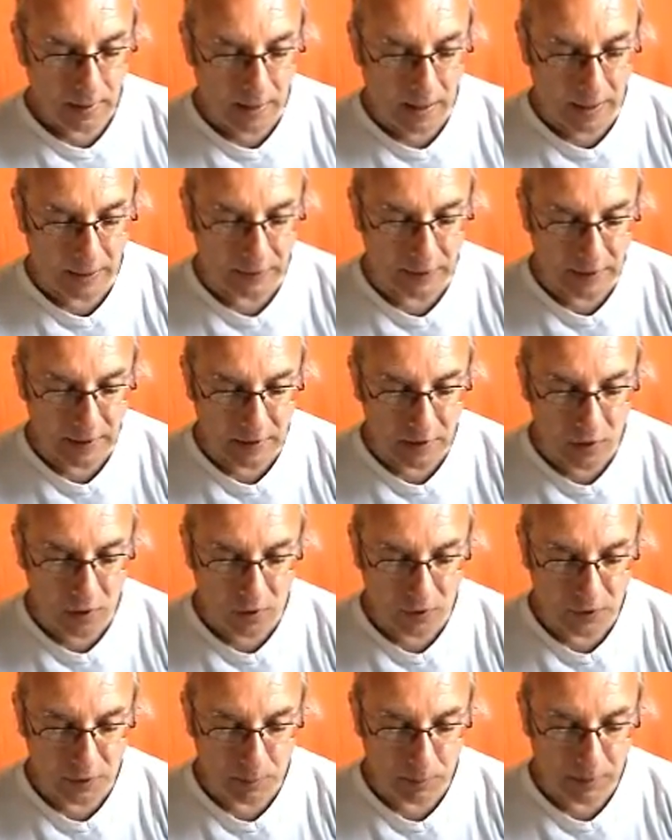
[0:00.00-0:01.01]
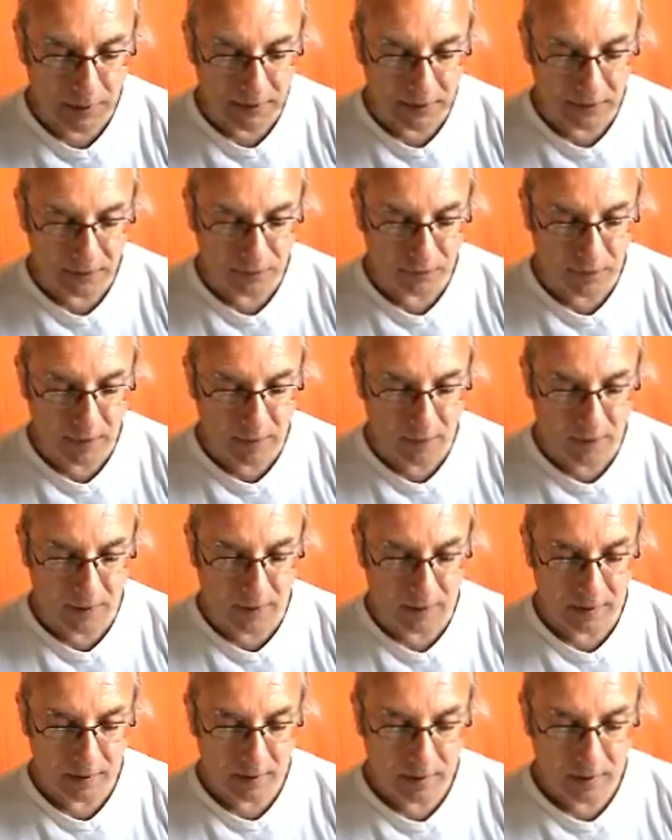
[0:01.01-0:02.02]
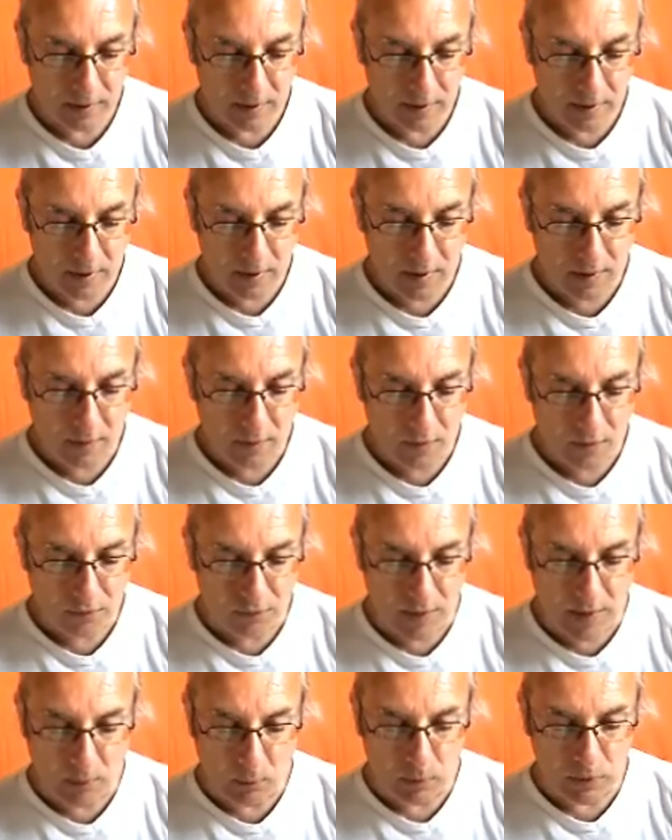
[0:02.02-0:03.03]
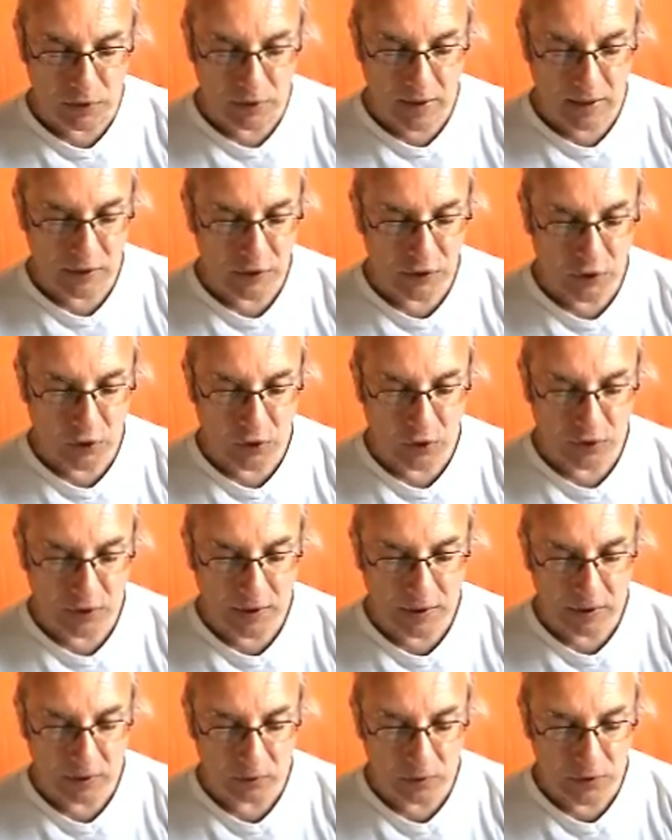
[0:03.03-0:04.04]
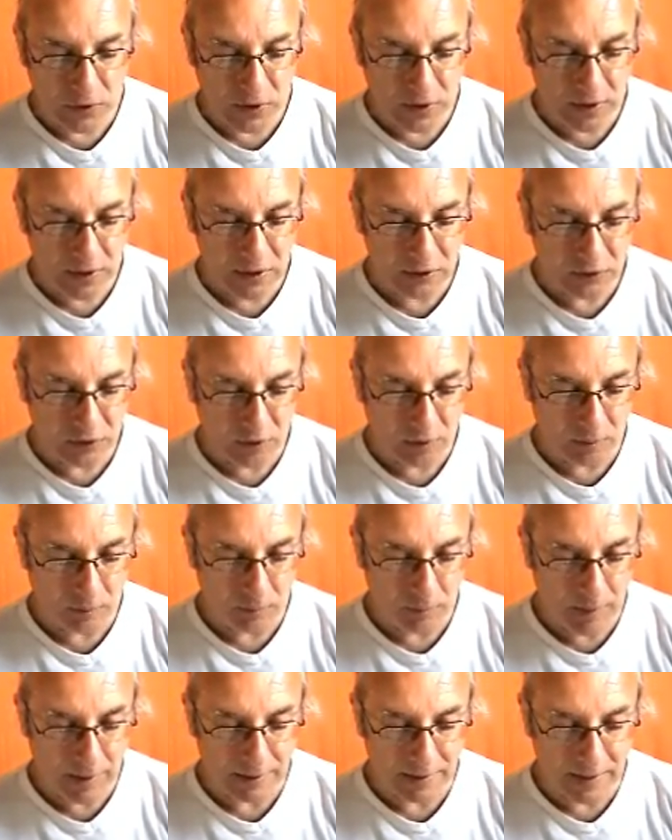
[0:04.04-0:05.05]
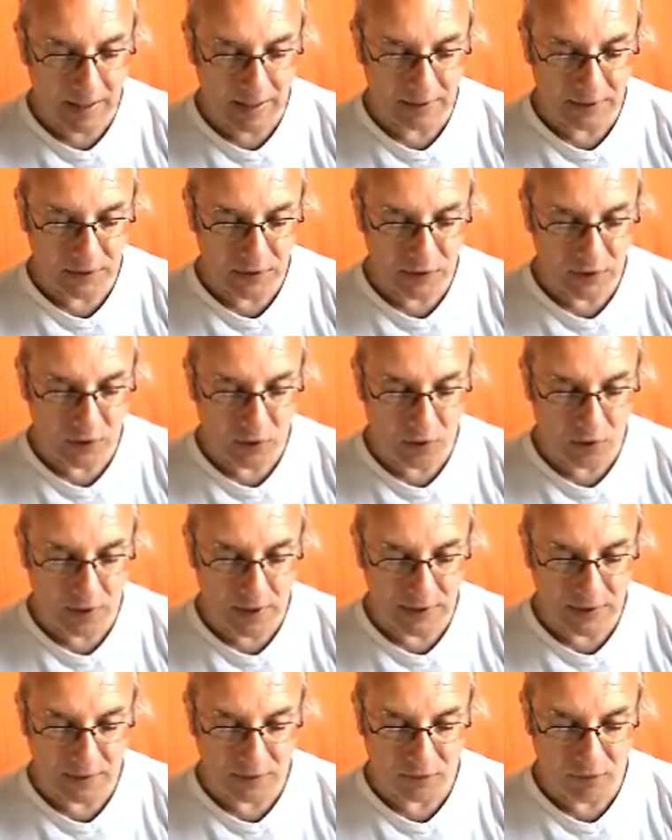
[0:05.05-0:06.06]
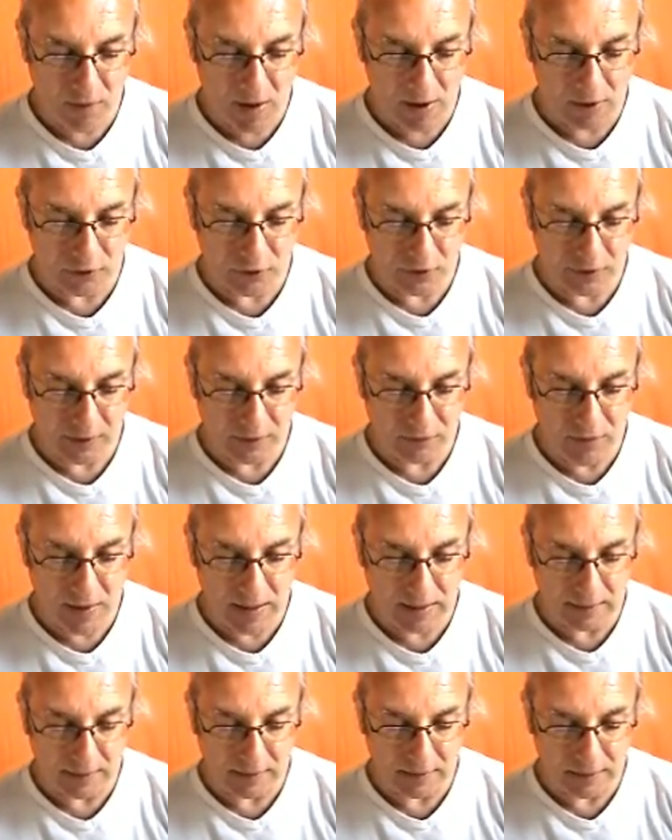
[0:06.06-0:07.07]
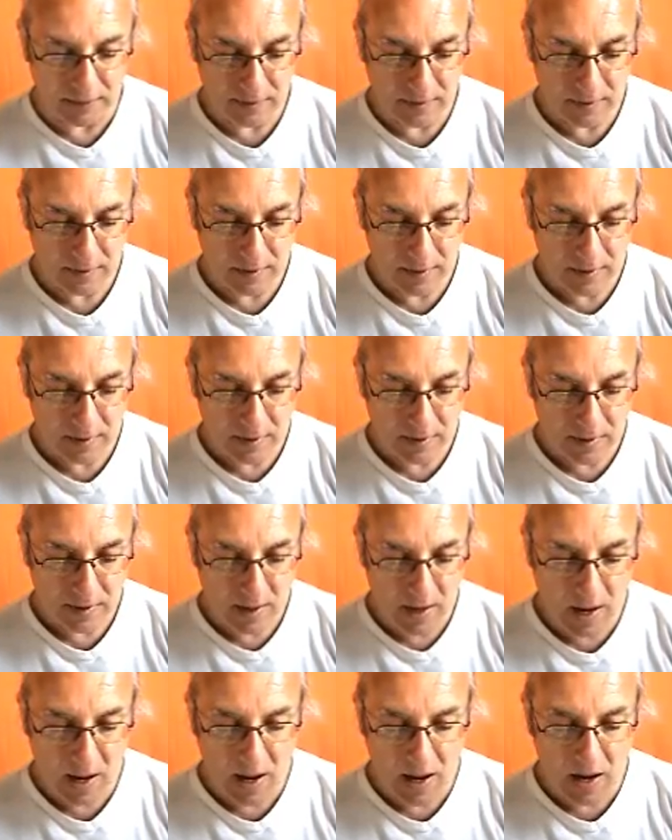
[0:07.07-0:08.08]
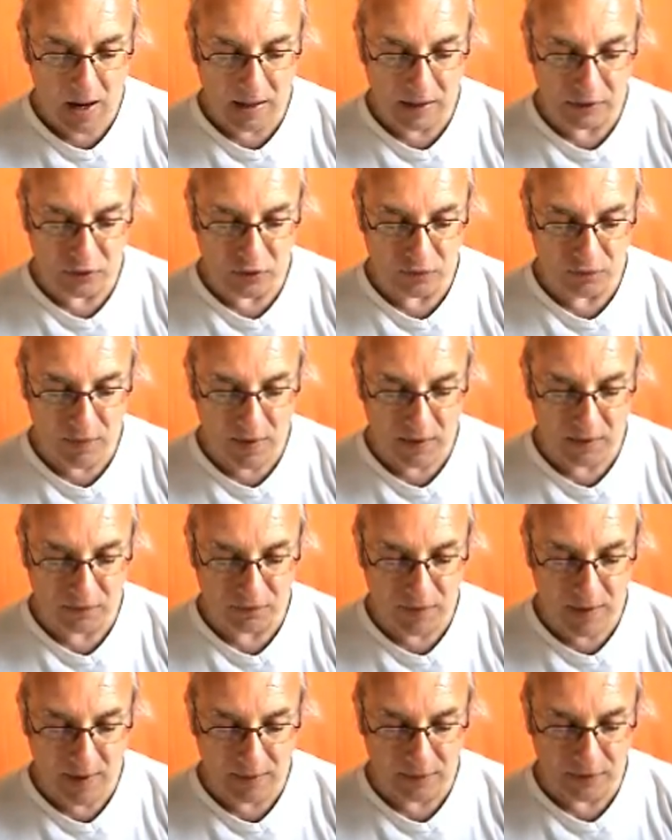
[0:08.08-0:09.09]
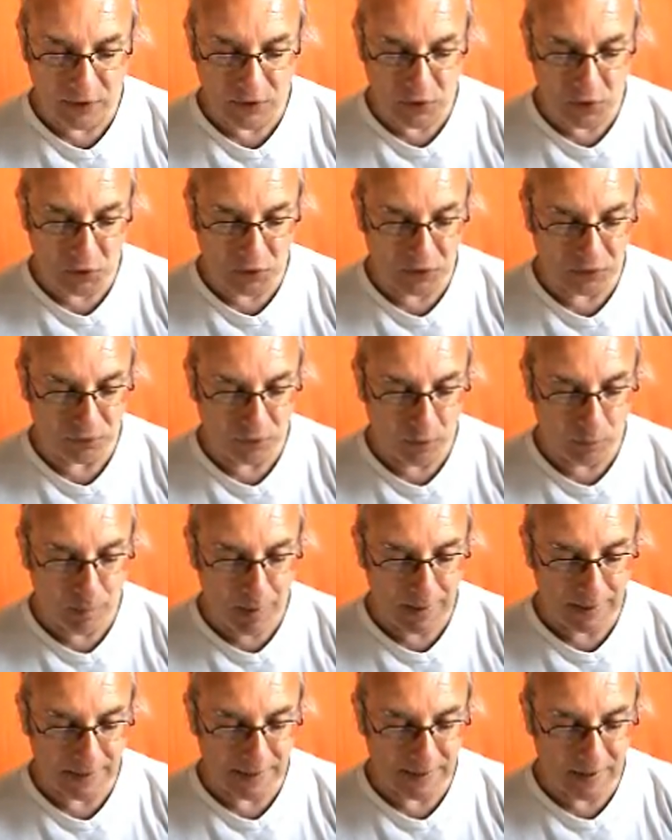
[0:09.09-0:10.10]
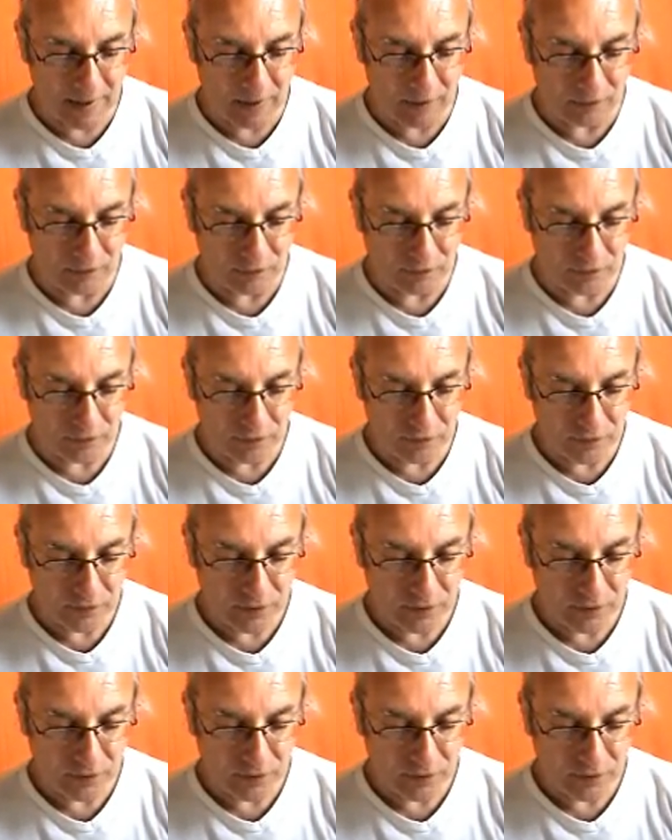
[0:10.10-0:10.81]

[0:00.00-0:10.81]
Gadhi contemplated further. "That which I saw in a hallucination, my guests saw as a factual event. Ah, I should verify the story for myself."